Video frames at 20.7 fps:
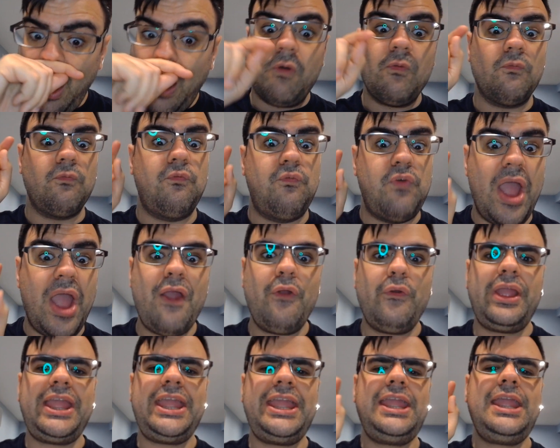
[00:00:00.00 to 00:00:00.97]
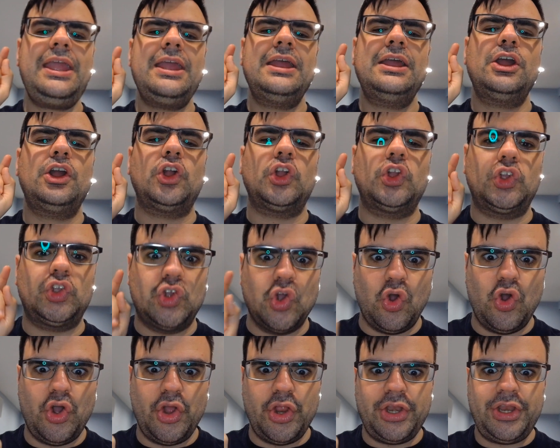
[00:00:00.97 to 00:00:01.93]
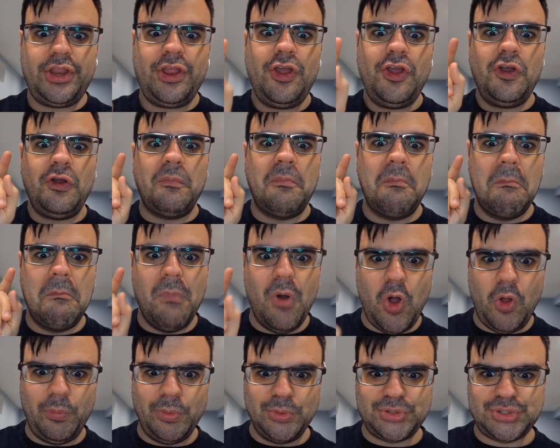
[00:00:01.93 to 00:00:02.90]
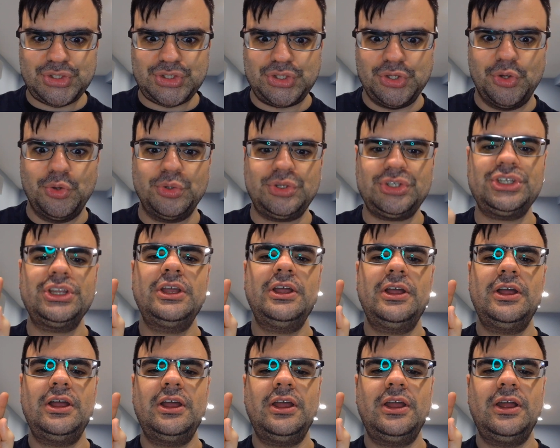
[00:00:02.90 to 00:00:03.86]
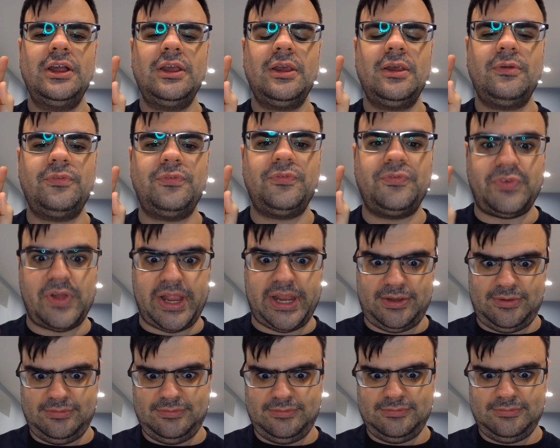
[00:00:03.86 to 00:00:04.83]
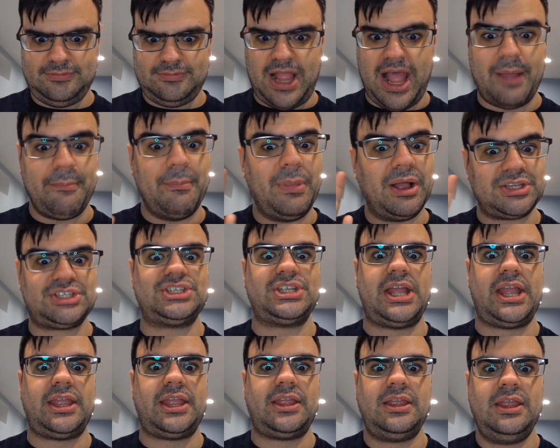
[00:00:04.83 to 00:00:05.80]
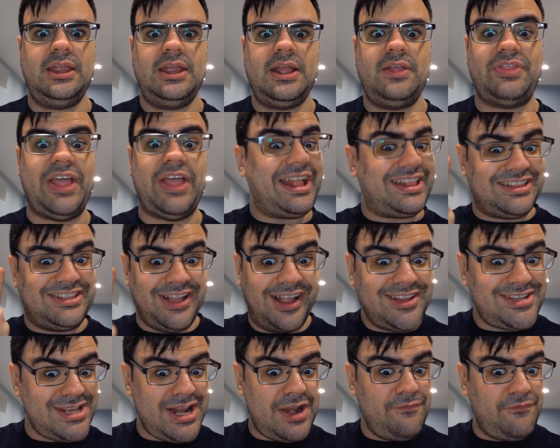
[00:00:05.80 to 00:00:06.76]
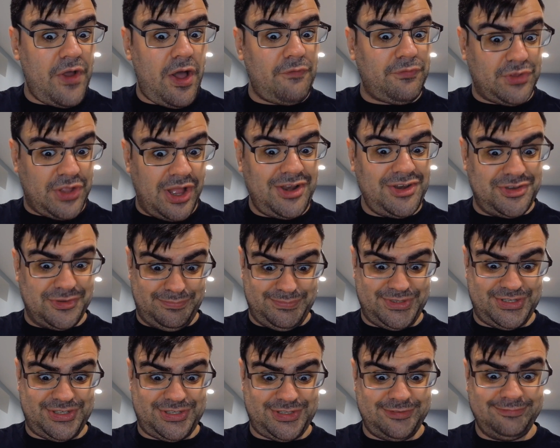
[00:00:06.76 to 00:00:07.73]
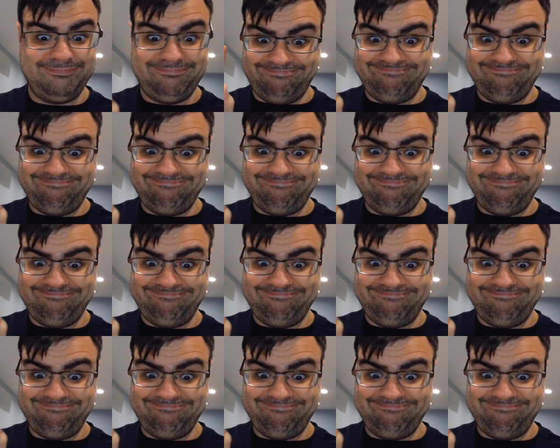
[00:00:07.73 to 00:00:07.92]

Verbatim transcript: Very good mobile suit fight, I must say. That doesn't involve Gundams.